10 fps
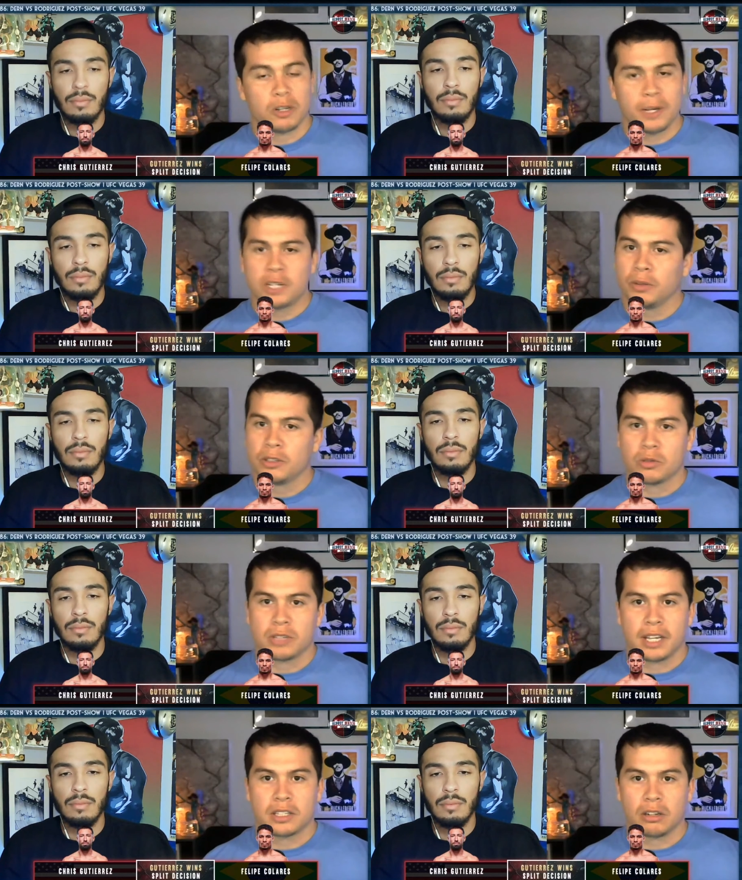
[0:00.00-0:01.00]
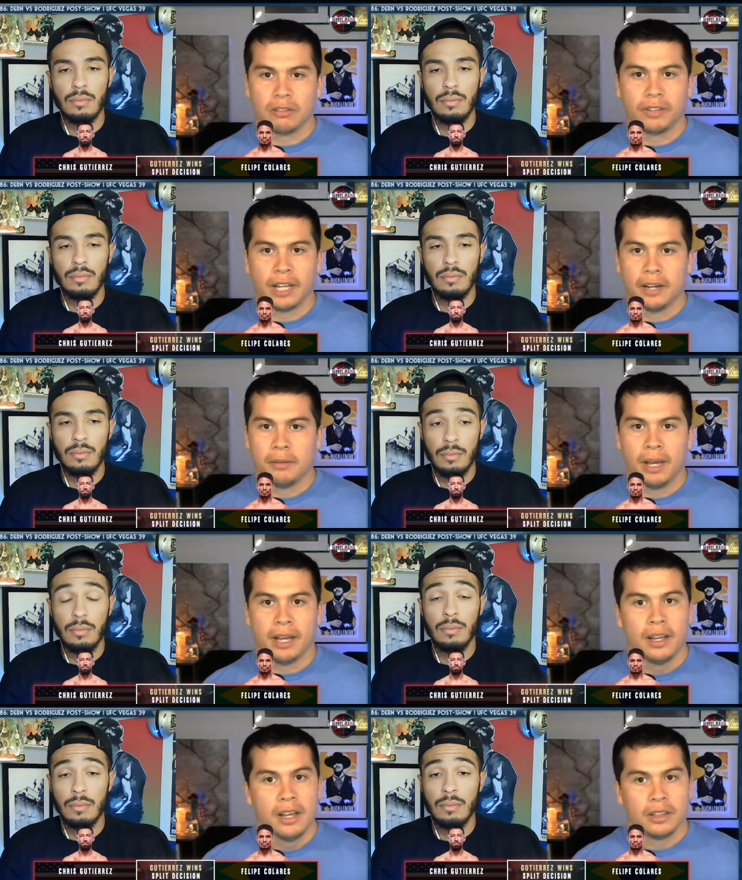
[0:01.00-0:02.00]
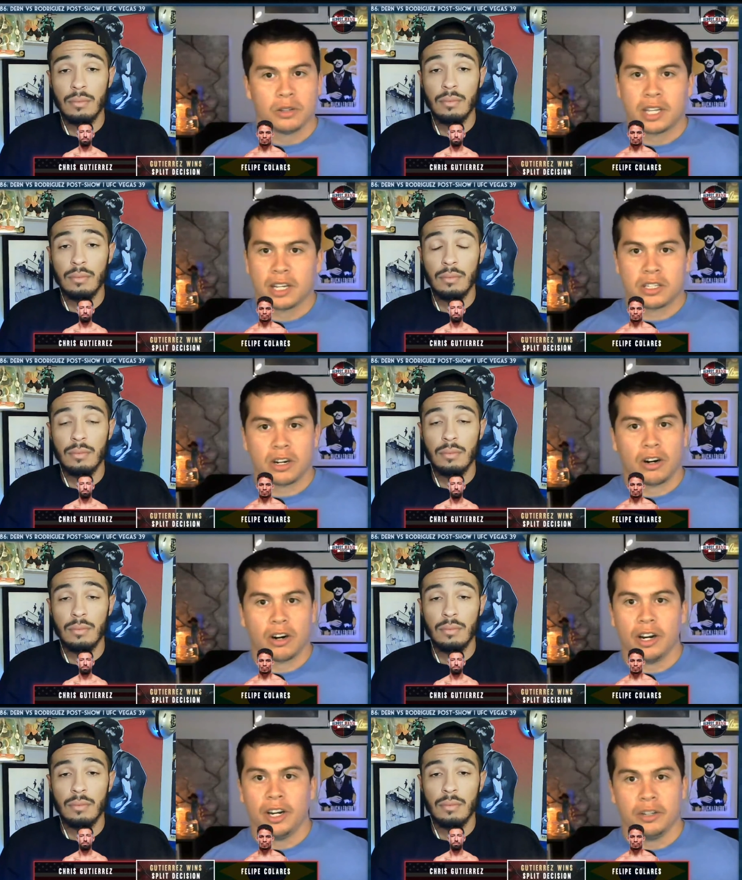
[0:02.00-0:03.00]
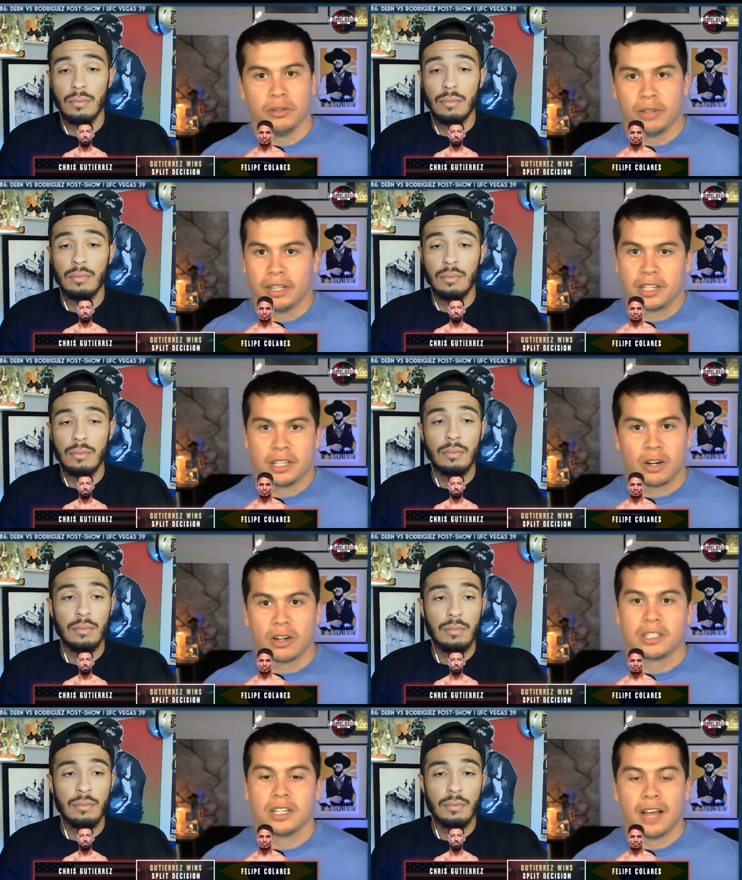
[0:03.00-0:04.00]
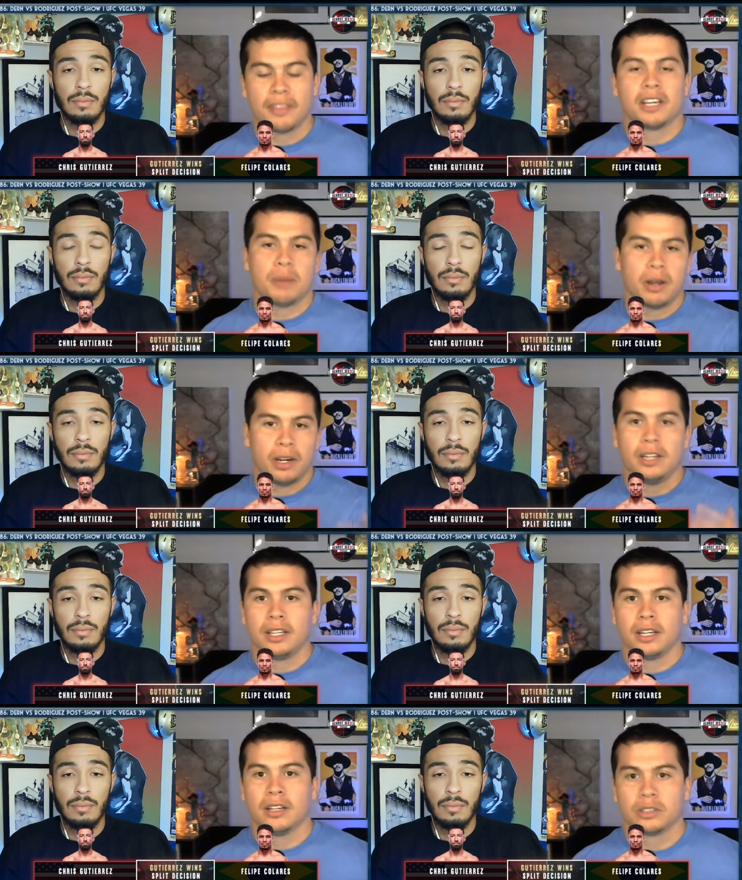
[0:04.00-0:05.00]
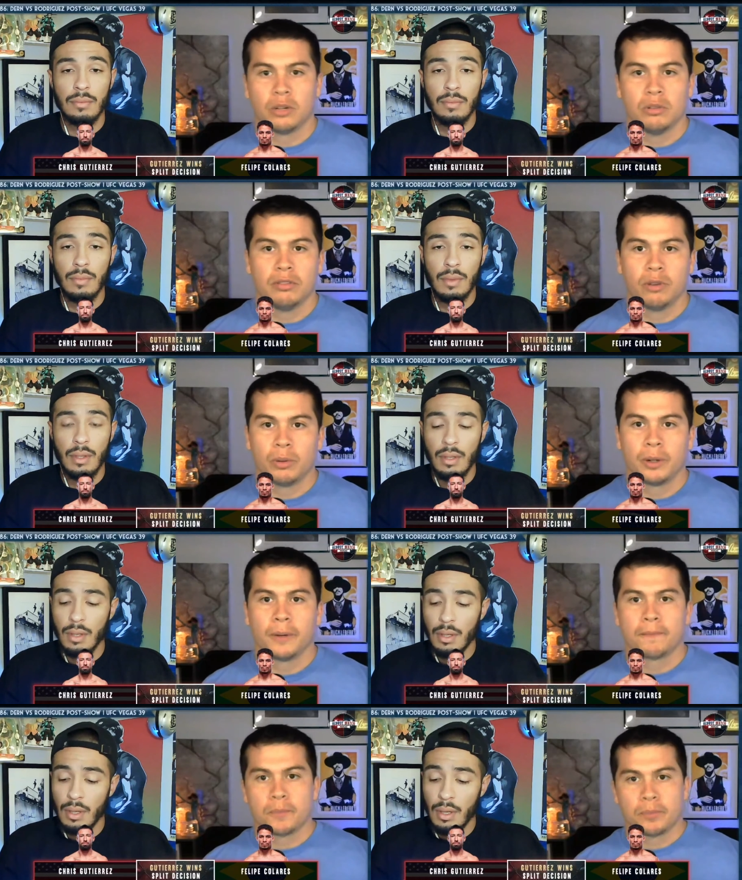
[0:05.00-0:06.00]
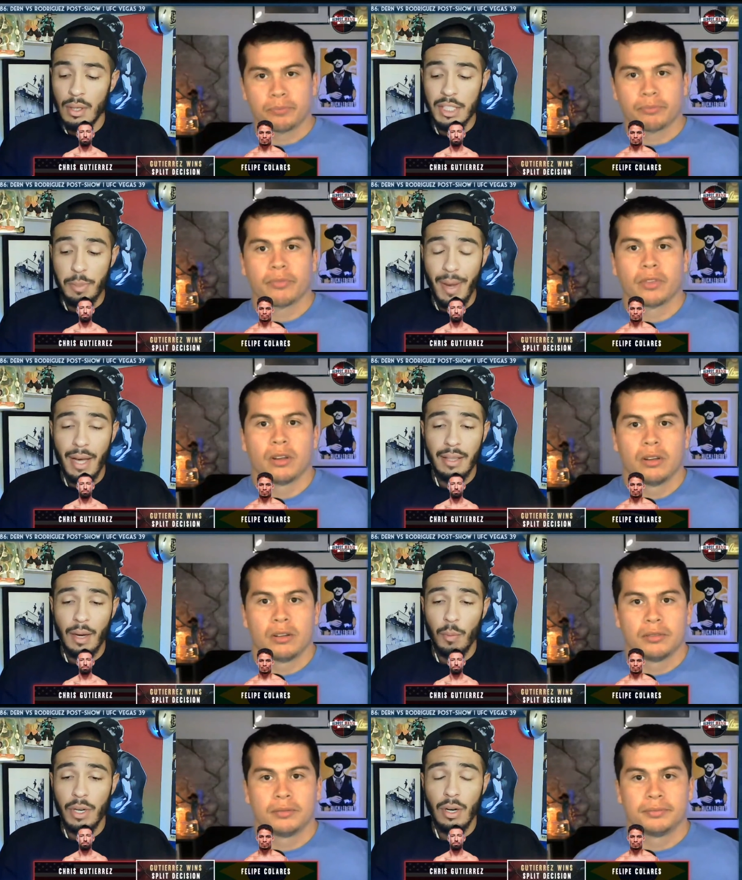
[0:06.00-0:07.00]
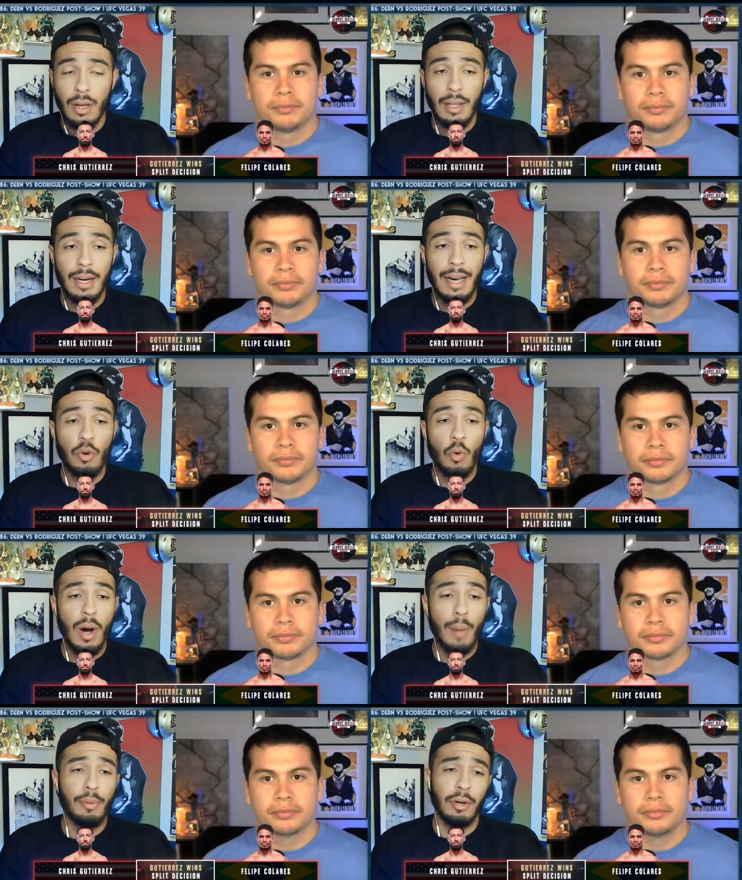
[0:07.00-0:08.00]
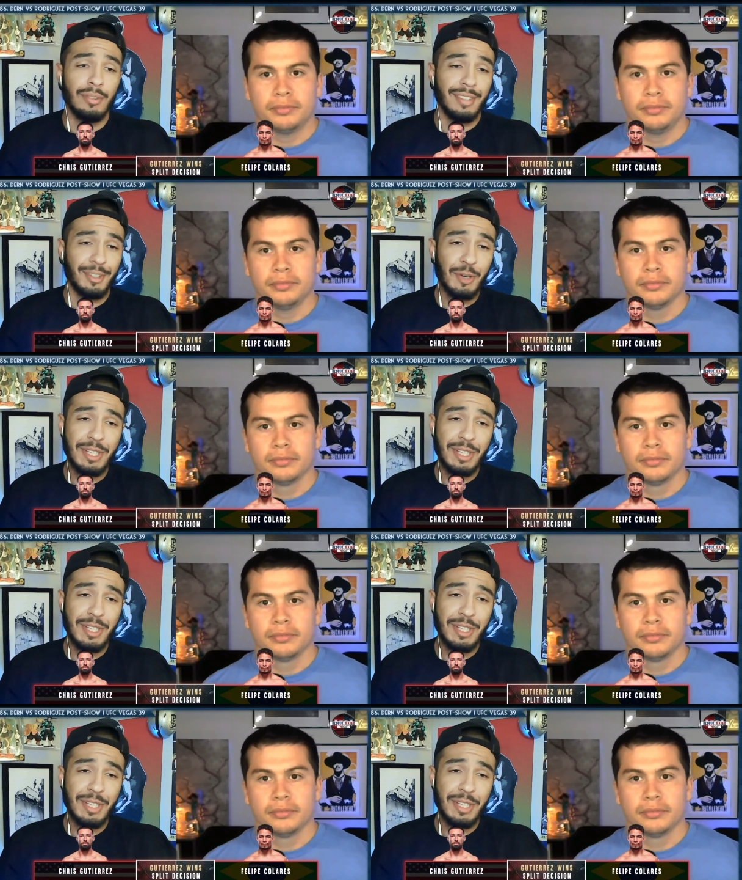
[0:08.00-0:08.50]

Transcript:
Speaker 1: especially once those kicks start flying, man. Those kicks start hurting you. It's, it's hard to not think about anything else going forward.
Speaker 2: It's a man that we call uh, El Guapo and Chris